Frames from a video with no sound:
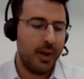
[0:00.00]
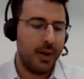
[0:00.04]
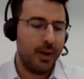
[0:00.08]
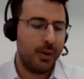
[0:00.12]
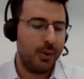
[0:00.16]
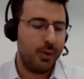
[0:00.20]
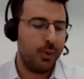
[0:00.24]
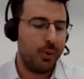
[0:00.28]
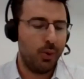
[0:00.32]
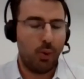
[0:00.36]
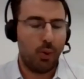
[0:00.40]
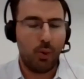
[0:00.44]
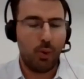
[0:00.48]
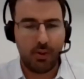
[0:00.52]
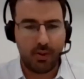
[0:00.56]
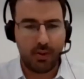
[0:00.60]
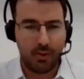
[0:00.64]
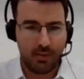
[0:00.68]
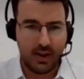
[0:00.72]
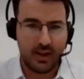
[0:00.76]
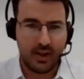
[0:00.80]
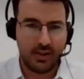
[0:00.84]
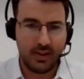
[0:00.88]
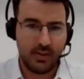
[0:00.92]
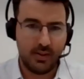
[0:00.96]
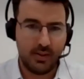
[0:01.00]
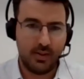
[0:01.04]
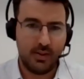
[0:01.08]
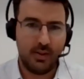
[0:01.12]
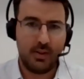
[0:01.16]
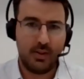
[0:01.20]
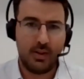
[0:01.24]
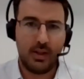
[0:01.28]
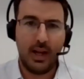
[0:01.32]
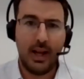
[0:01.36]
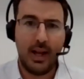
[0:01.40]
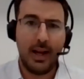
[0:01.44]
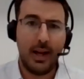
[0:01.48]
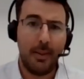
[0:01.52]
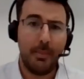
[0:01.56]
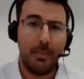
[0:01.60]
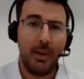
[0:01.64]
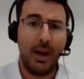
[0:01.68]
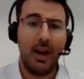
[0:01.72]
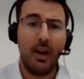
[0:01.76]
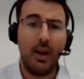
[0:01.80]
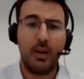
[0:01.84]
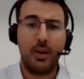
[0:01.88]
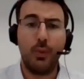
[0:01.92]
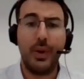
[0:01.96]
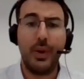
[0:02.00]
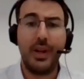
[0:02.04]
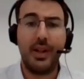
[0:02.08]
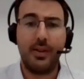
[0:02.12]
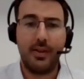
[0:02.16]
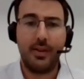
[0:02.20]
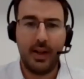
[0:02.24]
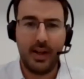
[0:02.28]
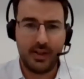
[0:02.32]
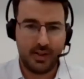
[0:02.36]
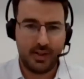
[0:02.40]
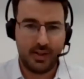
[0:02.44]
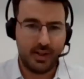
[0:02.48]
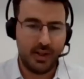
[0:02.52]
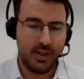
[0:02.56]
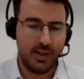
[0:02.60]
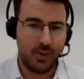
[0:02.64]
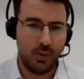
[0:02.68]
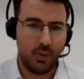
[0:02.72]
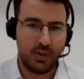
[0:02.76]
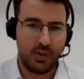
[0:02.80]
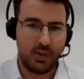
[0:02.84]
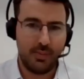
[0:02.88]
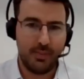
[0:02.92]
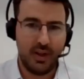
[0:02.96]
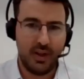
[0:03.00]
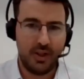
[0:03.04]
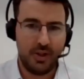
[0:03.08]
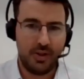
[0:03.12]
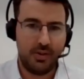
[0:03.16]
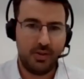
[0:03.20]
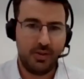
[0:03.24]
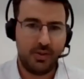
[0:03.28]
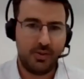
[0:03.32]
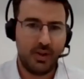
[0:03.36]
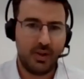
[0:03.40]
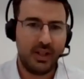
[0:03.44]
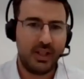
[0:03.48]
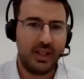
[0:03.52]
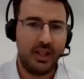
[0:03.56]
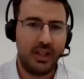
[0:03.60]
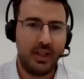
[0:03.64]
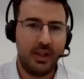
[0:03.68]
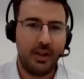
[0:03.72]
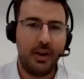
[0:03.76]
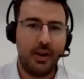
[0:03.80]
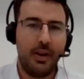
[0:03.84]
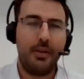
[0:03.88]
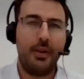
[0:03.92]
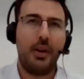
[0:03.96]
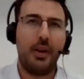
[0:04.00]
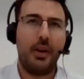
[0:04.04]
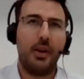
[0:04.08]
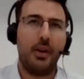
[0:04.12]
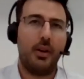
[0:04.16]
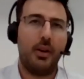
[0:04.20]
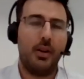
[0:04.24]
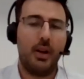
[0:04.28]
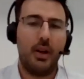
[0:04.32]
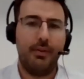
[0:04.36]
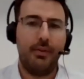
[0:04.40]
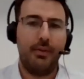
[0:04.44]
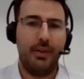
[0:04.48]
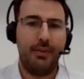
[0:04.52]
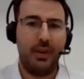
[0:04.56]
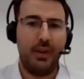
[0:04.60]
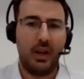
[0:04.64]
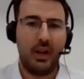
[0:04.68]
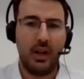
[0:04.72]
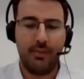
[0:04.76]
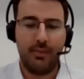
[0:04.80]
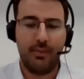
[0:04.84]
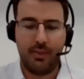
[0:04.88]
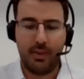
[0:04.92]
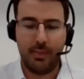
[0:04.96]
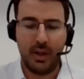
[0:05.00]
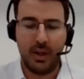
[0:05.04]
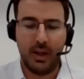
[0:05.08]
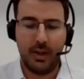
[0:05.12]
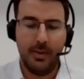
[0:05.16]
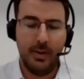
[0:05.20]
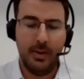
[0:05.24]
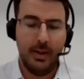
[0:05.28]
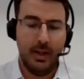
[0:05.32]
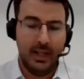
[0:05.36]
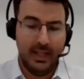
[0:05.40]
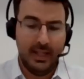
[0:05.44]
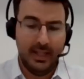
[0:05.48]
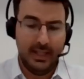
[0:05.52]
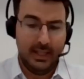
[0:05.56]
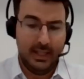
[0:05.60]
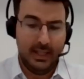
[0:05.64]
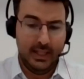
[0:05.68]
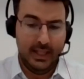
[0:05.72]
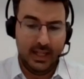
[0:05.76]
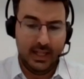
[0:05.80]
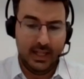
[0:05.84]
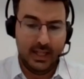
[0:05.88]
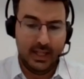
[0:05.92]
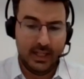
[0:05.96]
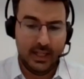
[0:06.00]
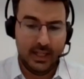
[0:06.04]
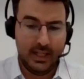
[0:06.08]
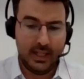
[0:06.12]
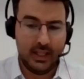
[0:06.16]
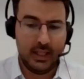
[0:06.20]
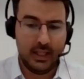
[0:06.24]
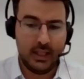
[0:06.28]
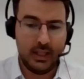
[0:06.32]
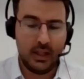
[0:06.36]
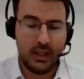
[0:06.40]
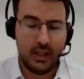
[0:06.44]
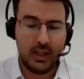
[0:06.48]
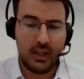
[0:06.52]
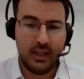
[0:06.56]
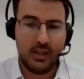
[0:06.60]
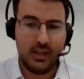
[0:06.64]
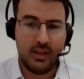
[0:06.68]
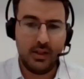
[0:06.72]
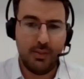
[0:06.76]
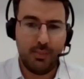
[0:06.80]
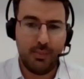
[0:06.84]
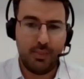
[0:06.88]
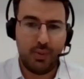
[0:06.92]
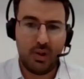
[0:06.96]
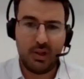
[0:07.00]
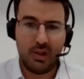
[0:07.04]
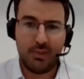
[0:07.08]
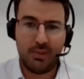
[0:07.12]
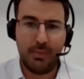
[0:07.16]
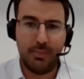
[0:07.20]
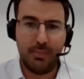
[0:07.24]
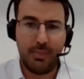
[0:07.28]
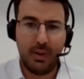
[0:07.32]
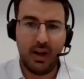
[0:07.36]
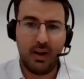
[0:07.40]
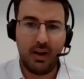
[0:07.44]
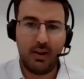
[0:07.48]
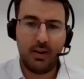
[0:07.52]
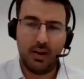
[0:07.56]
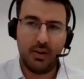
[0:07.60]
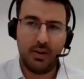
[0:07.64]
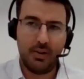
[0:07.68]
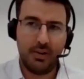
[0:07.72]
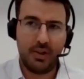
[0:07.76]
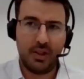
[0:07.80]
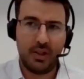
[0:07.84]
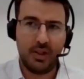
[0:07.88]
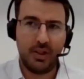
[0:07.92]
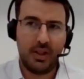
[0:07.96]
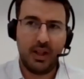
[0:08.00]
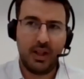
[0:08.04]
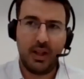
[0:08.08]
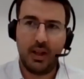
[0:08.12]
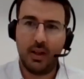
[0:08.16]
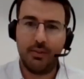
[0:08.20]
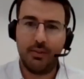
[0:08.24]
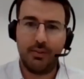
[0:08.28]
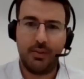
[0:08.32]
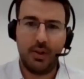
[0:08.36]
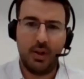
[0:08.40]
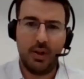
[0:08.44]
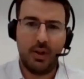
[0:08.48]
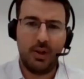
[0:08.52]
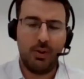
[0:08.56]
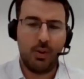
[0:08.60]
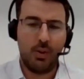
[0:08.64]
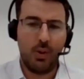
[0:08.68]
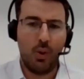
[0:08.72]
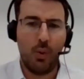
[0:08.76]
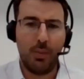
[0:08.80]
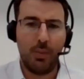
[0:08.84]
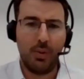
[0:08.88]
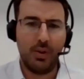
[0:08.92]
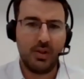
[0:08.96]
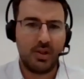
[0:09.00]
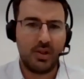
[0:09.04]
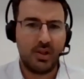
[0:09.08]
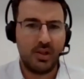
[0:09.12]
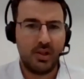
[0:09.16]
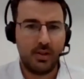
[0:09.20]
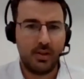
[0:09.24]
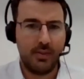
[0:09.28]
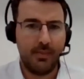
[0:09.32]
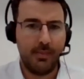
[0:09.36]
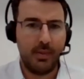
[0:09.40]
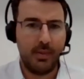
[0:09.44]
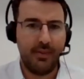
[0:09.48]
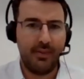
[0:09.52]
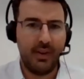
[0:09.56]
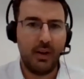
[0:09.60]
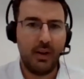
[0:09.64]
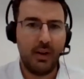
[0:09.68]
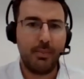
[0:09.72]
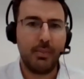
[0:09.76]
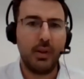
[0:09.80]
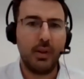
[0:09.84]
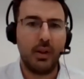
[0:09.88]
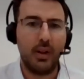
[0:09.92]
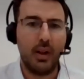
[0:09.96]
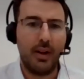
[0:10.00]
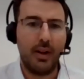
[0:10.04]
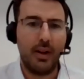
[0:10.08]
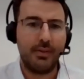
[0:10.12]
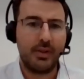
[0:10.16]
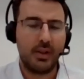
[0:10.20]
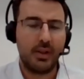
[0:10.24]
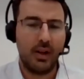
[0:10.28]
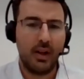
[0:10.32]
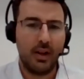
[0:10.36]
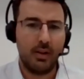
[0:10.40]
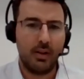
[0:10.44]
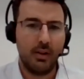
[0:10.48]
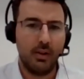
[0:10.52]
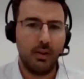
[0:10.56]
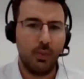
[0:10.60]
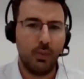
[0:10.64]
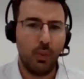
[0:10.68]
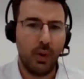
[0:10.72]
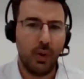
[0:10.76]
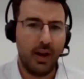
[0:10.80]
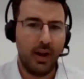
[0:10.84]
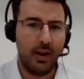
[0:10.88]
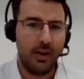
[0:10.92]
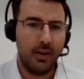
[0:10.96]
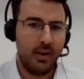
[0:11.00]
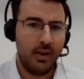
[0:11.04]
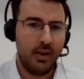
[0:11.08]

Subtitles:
who authorizes it, how do we test these automations, right? You know, you can kind of, if you come from an IT department background, you can think of, you know, your normal system development life cycle where,